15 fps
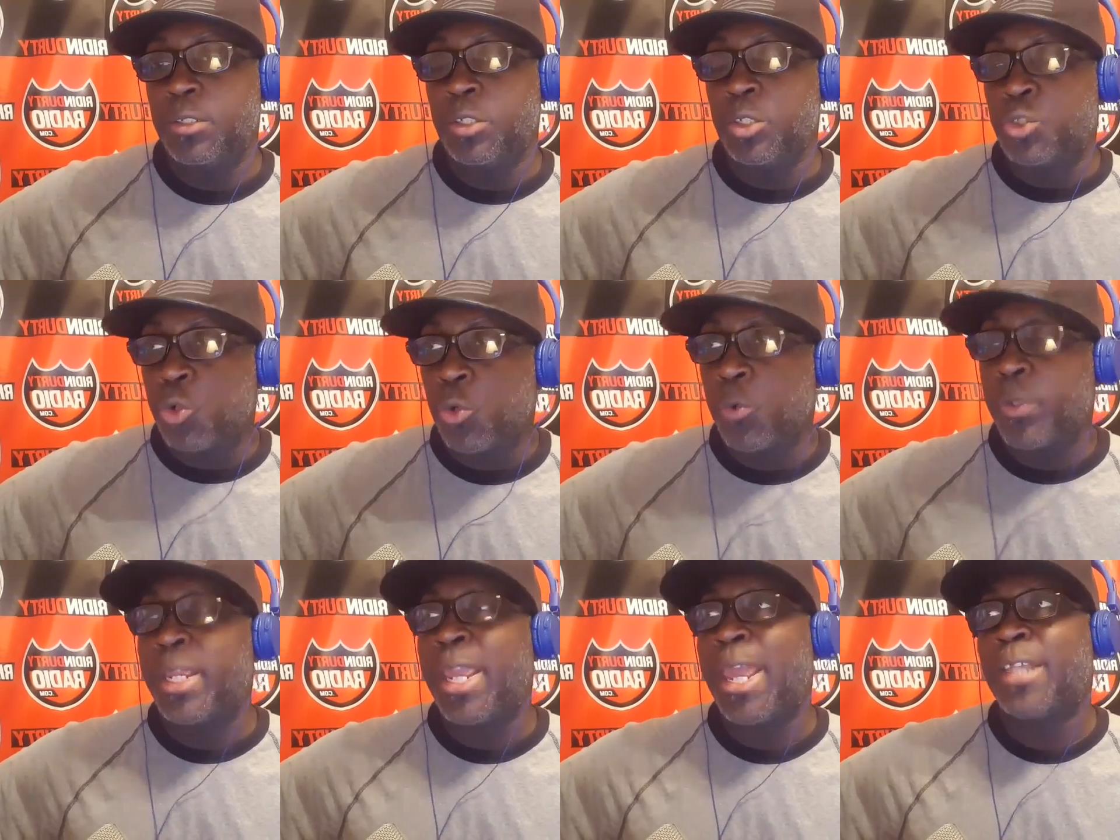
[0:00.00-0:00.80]
The
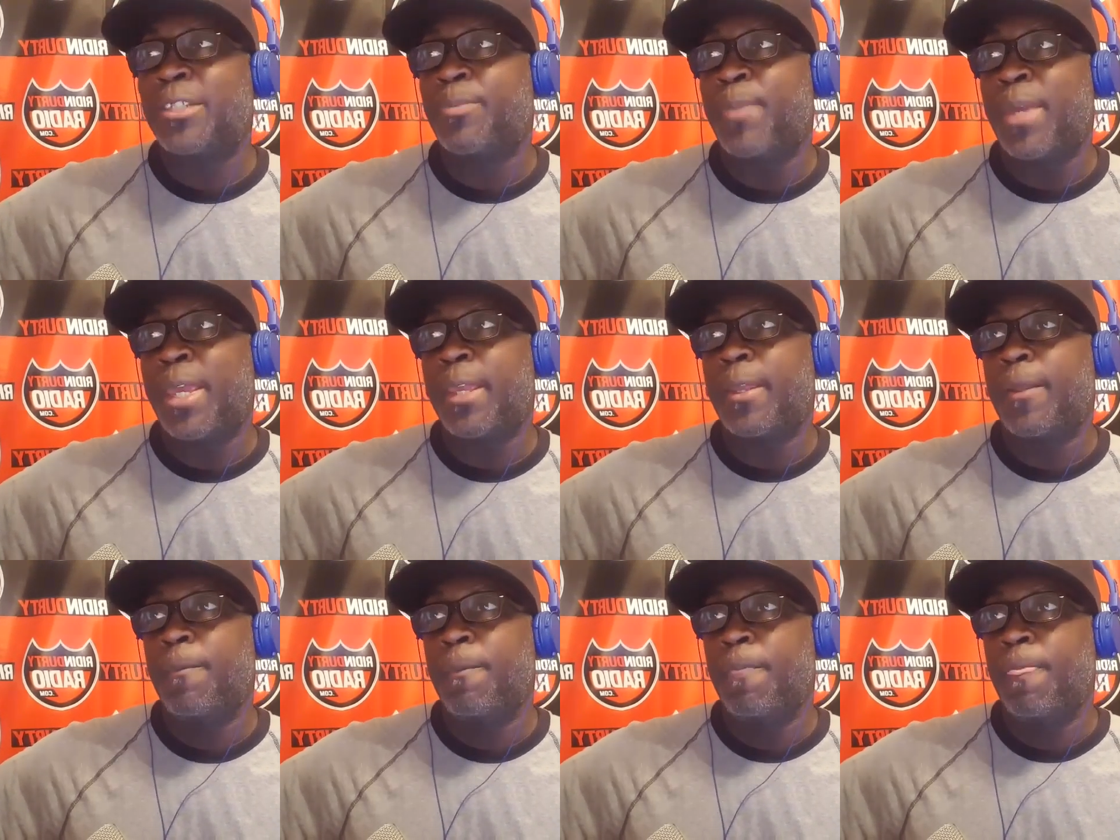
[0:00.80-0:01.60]
touring aspect
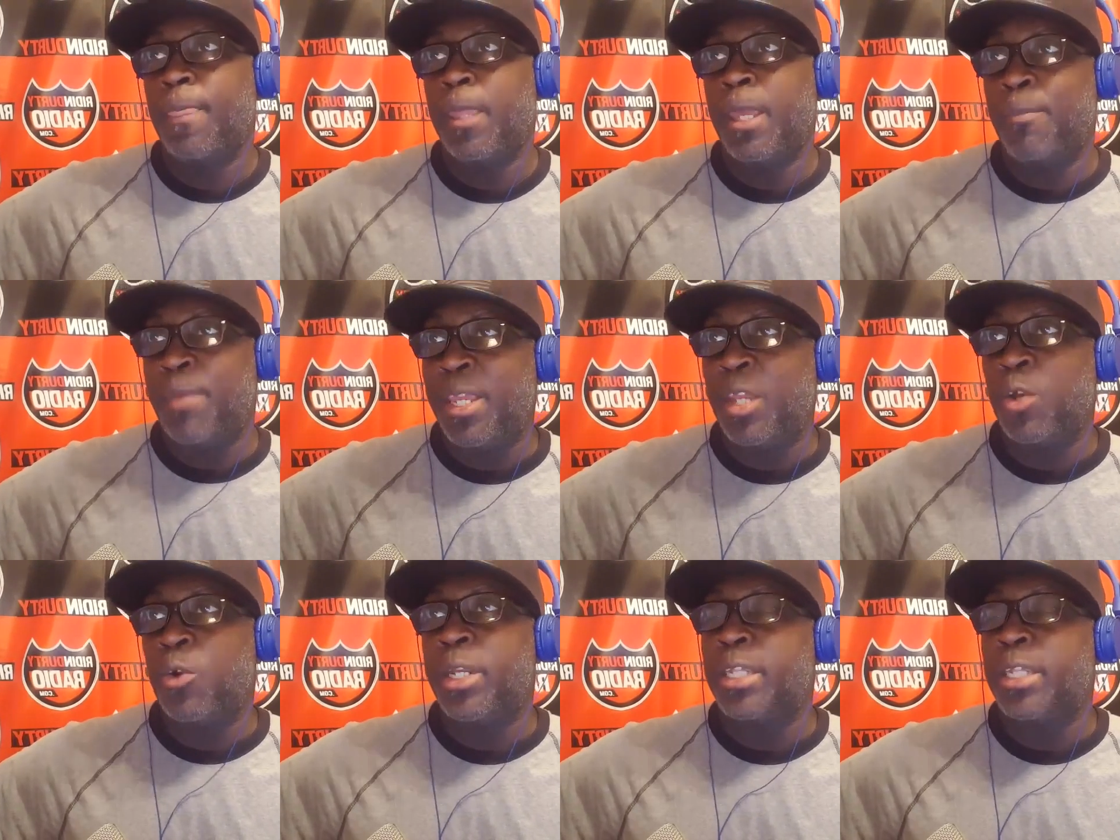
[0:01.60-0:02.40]
and
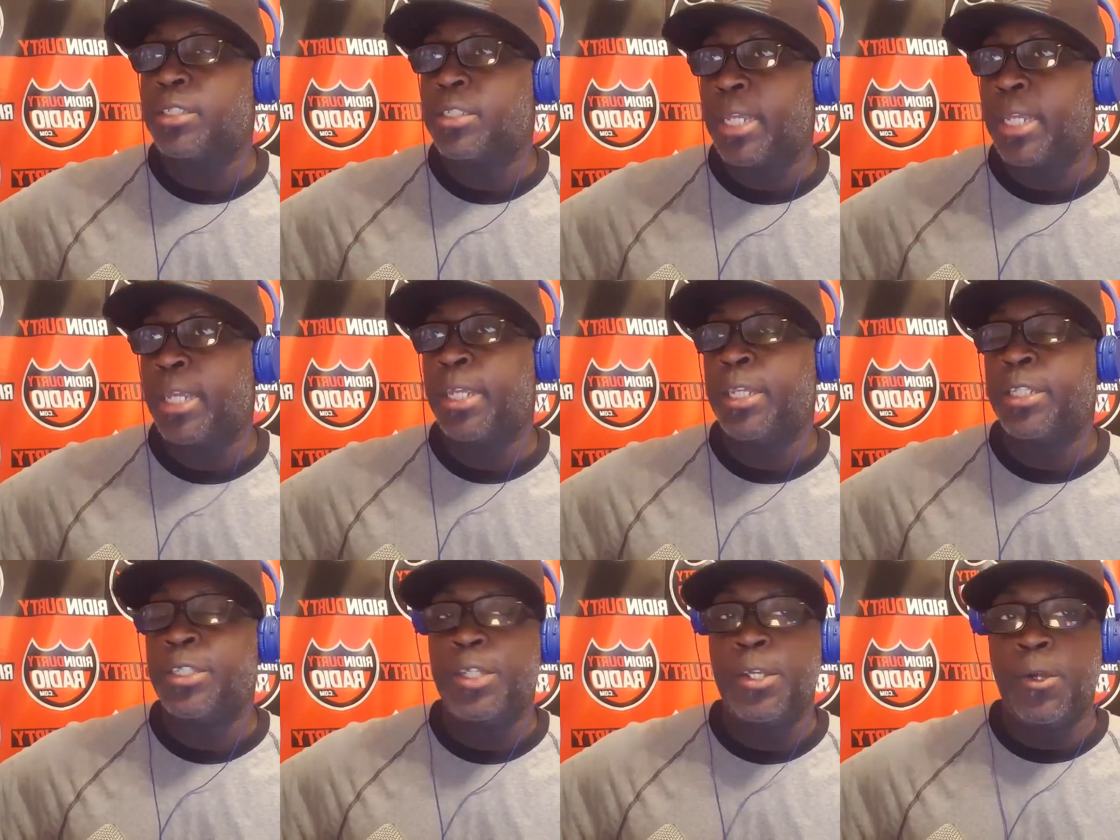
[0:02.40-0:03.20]
being on that
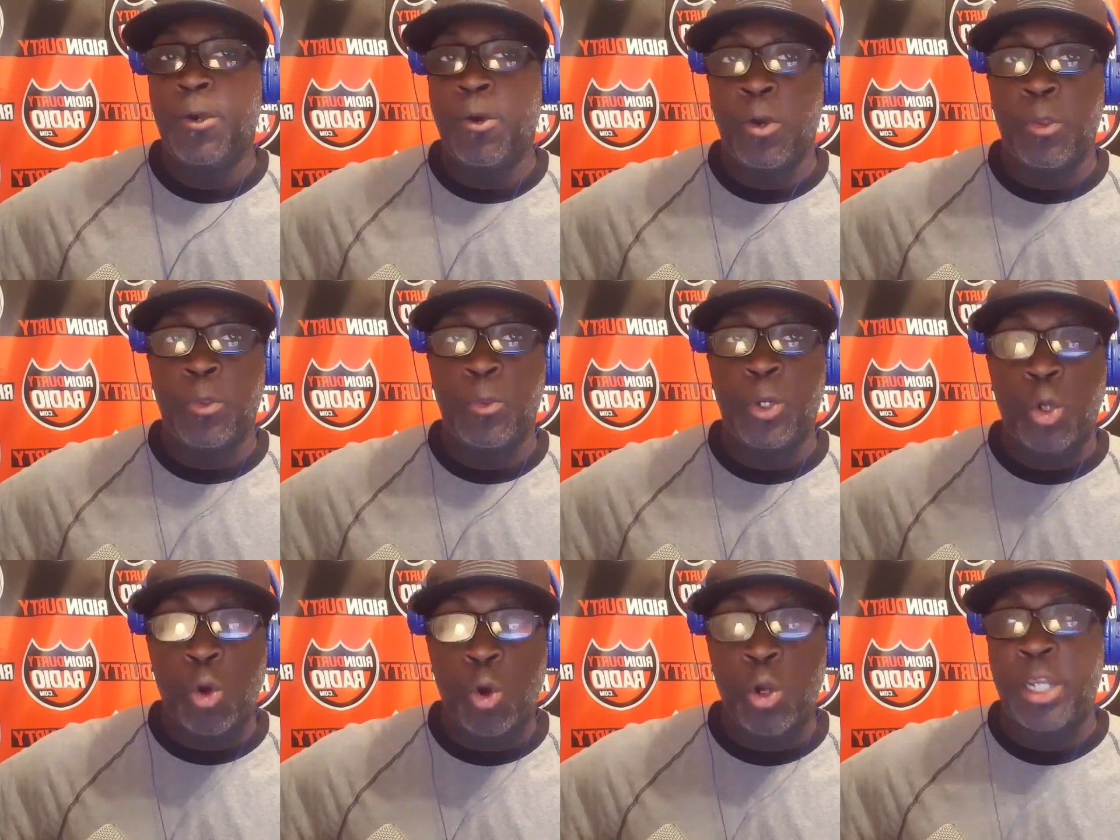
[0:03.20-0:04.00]
stage, or the
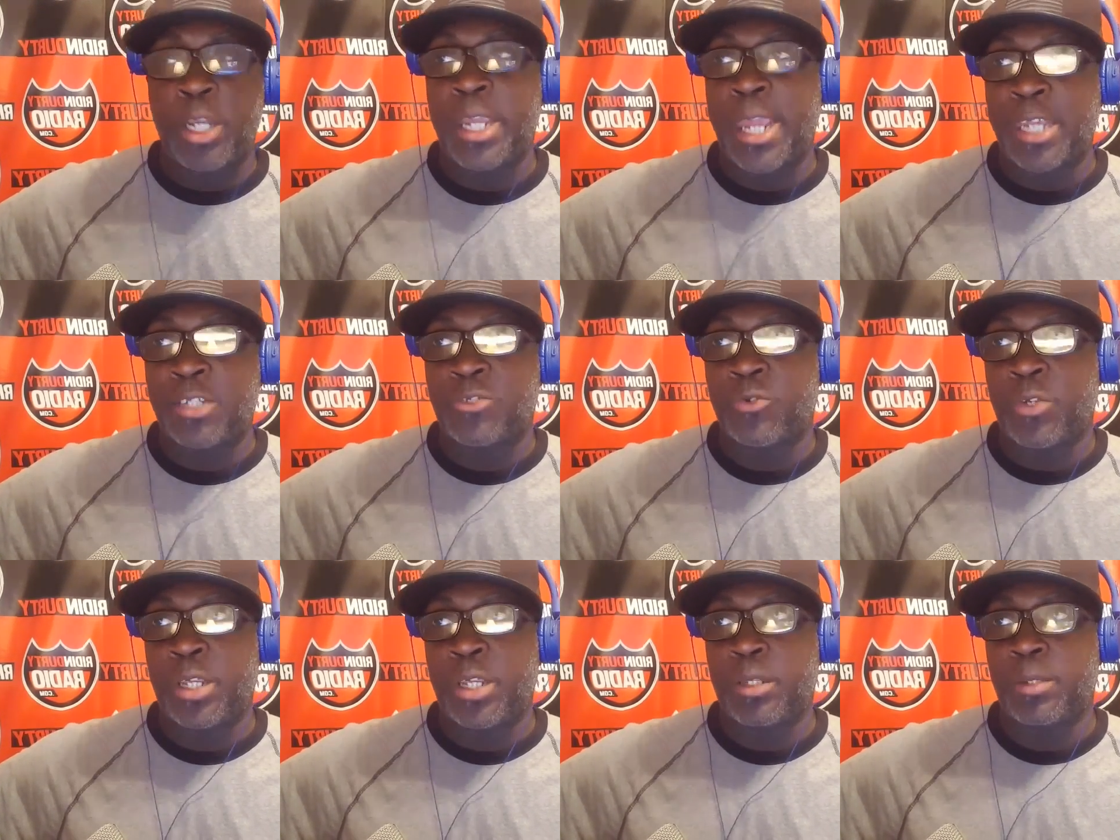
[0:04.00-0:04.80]
recording
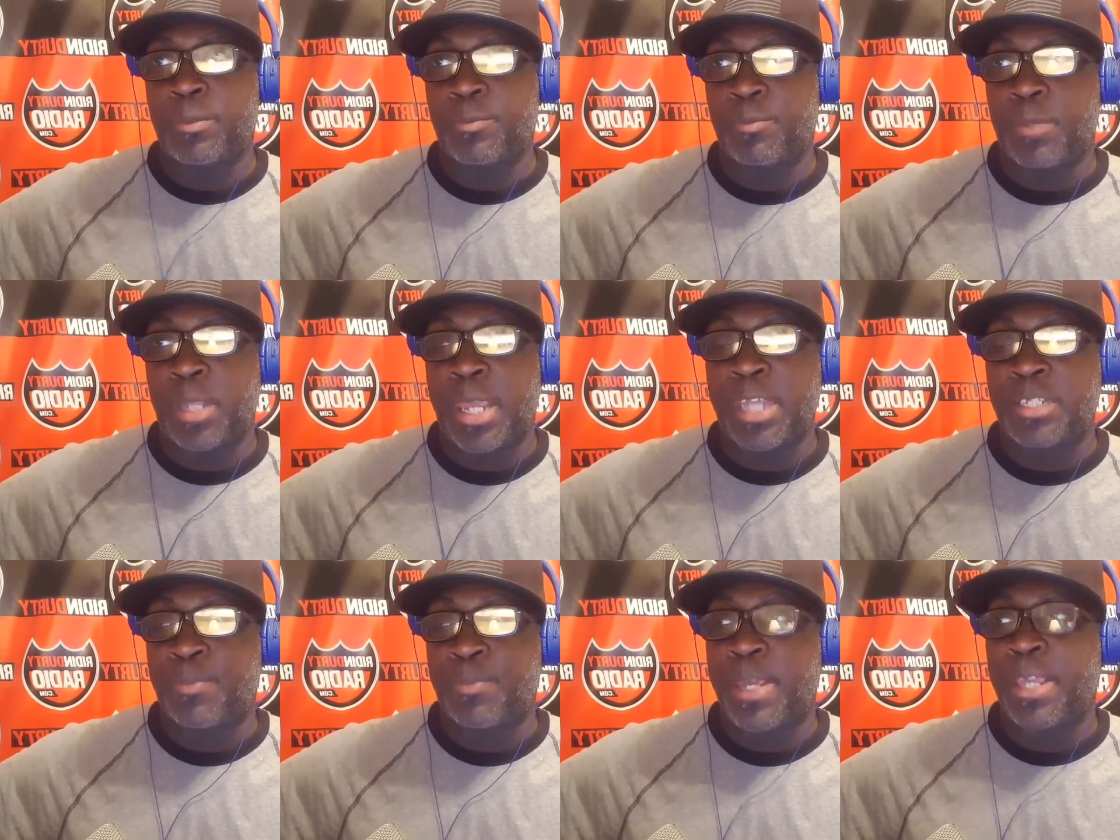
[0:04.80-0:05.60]
aspect,
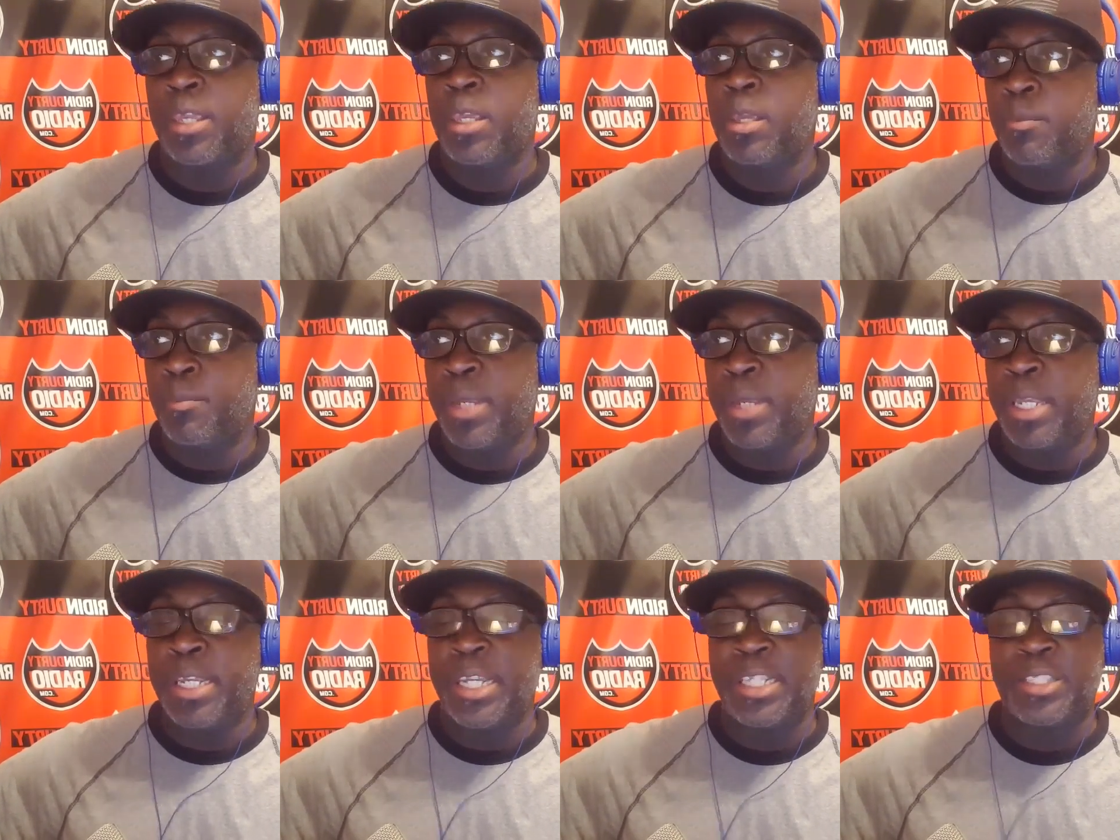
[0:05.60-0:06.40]
aspect
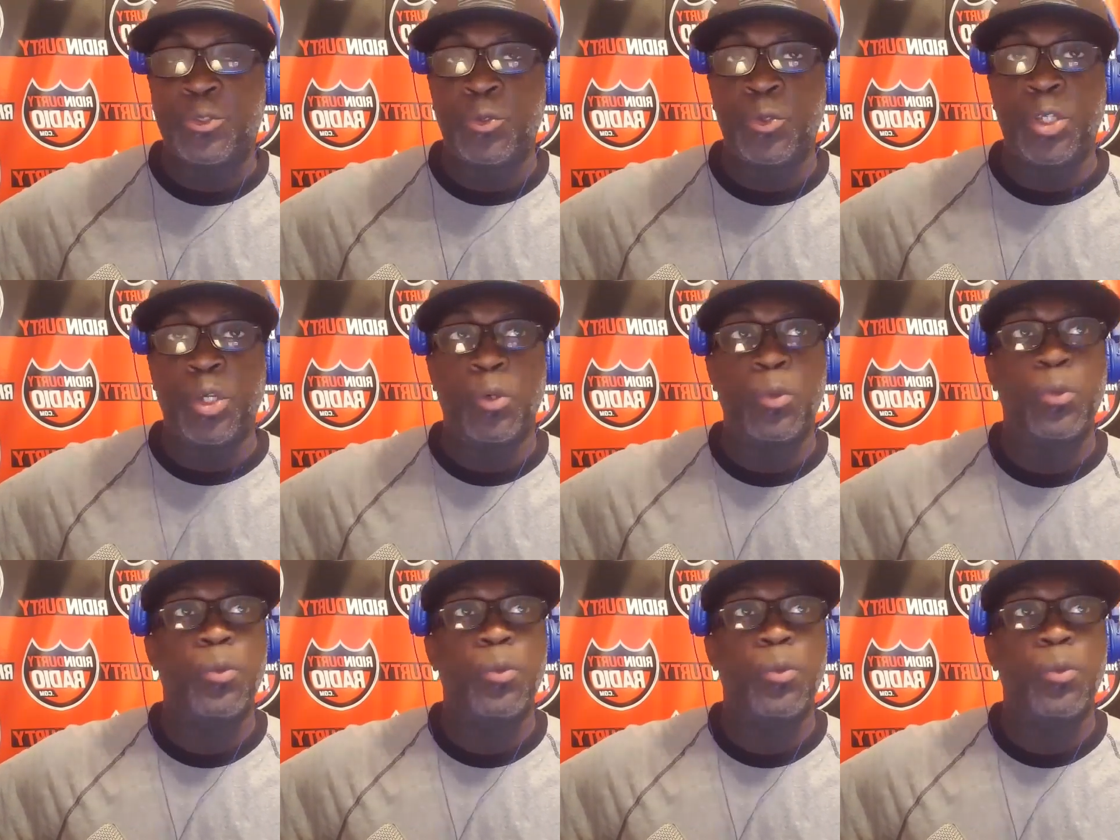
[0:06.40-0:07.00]
being in that studio?